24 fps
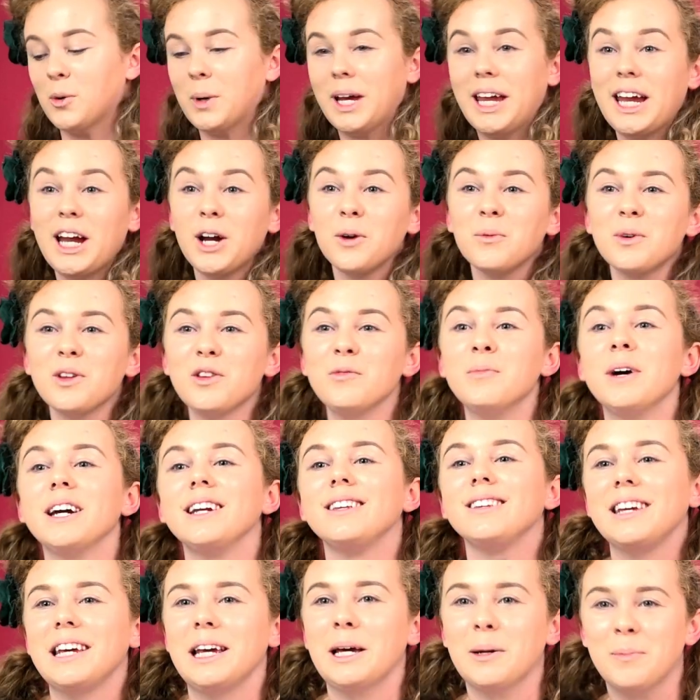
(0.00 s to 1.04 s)
here was my
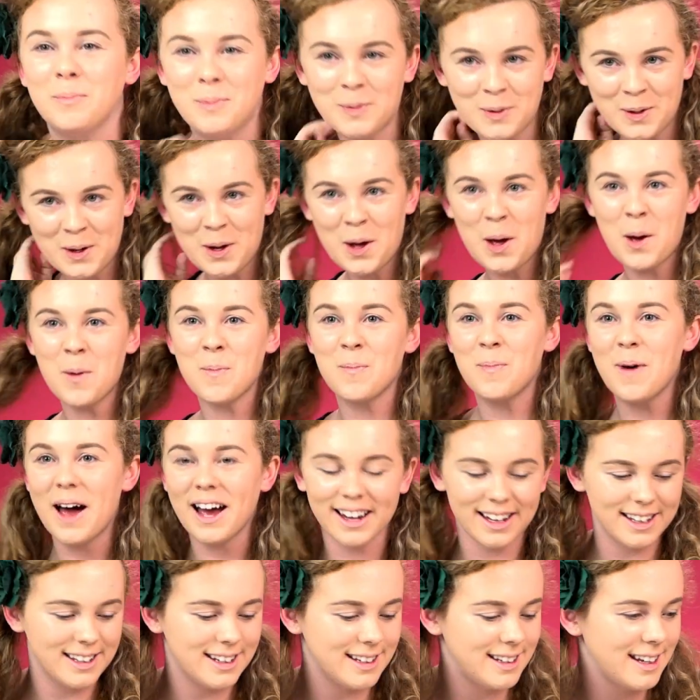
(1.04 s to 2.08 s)
tip back
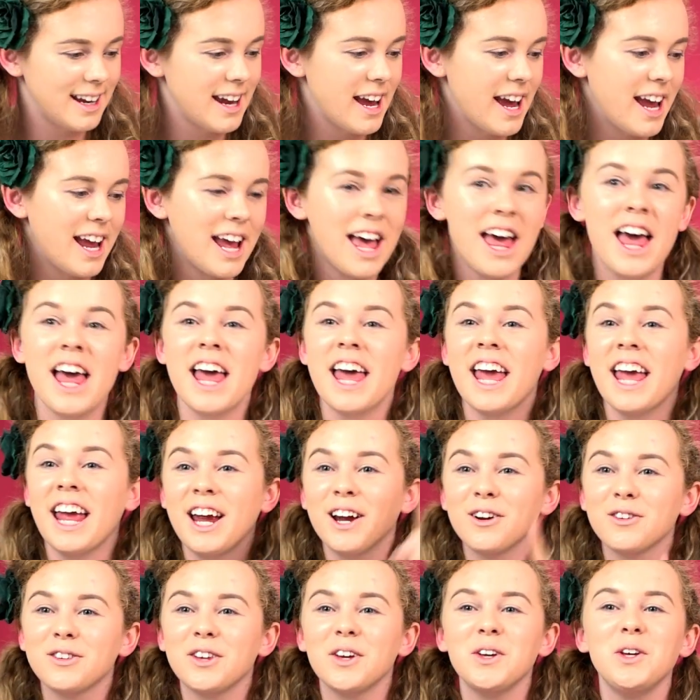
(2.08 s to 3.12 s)
in the day.
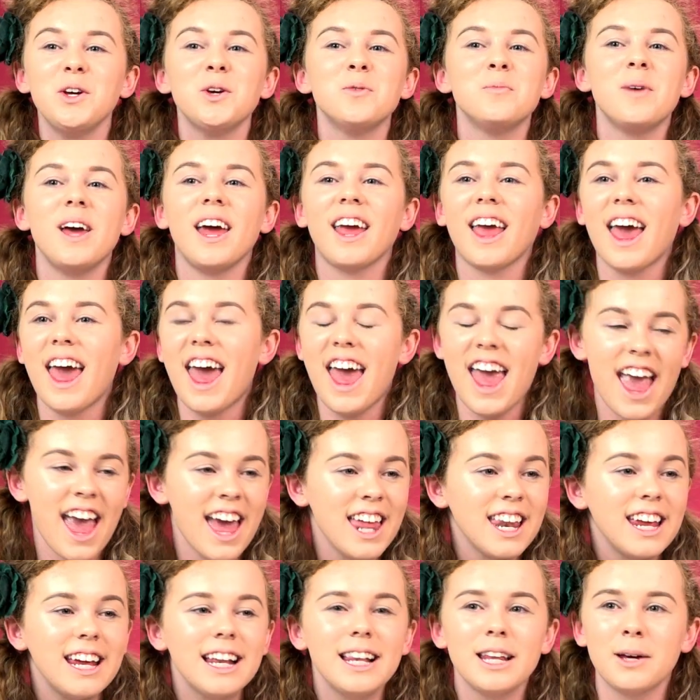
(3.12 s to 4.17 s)
Here's how you make
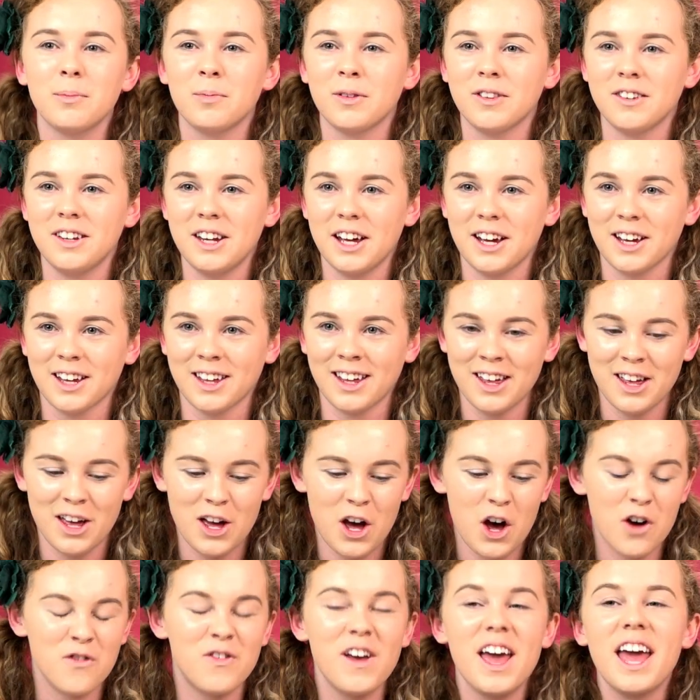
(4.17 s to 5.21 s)
any lipstick
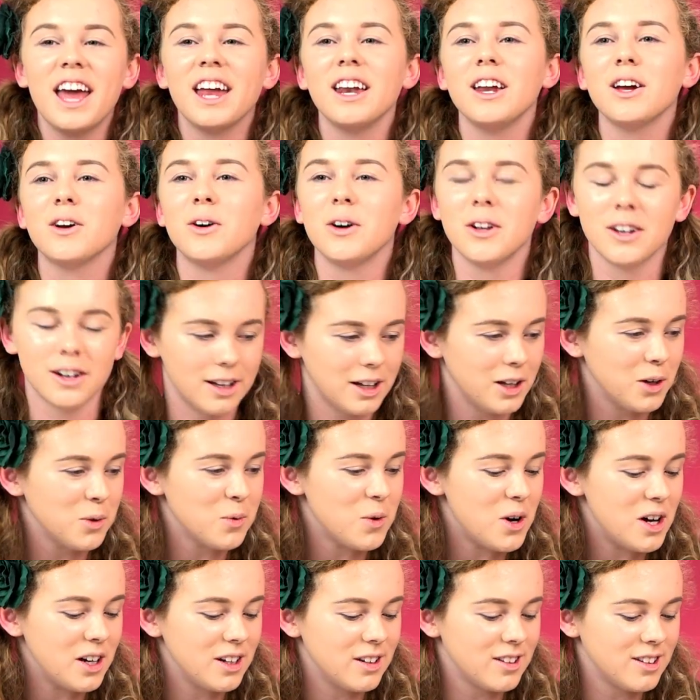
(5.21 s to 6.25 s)
of any color that you
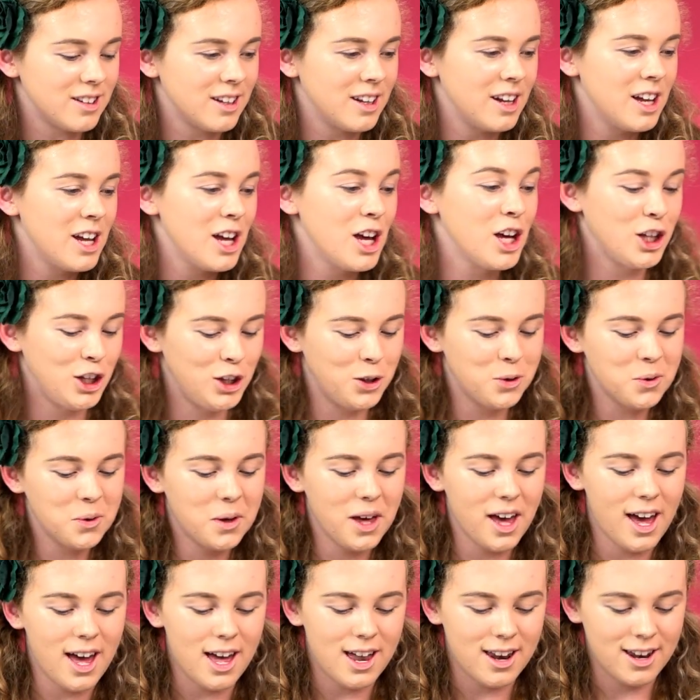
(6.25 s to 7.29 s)
want. You
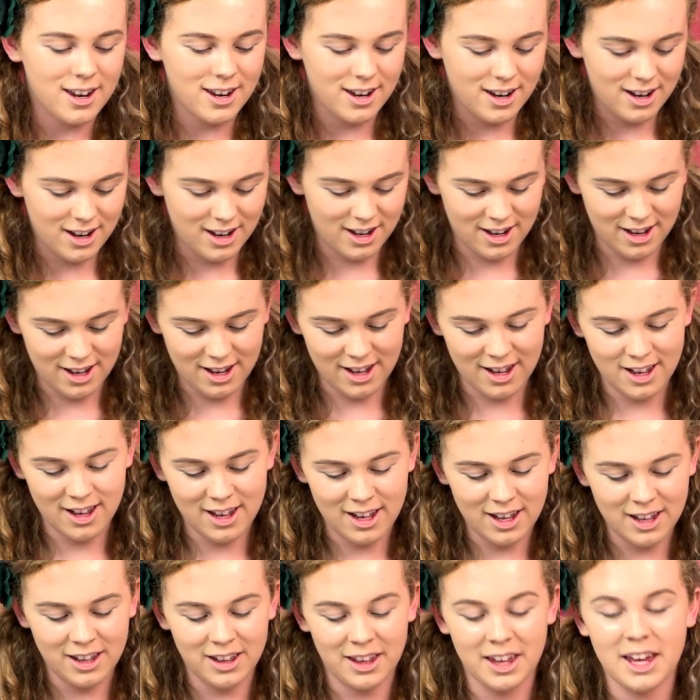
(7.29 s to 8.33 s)
get
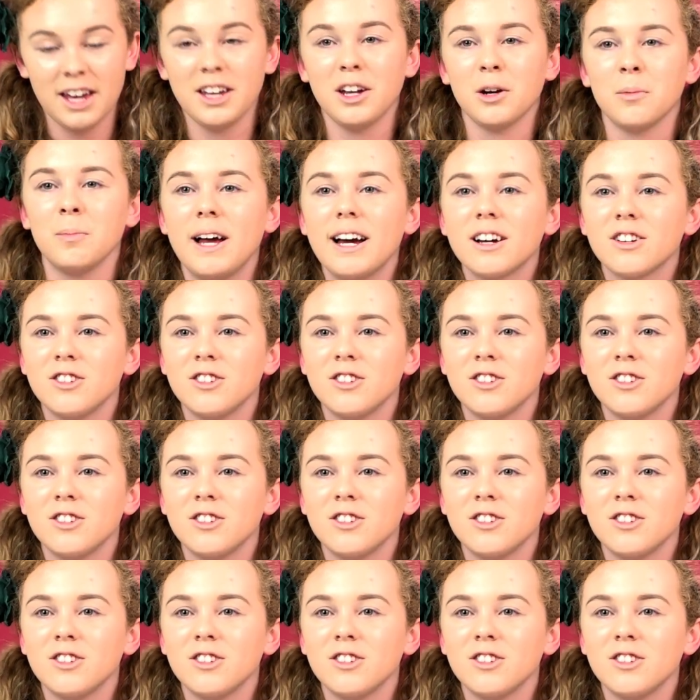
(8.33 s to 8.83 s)
your black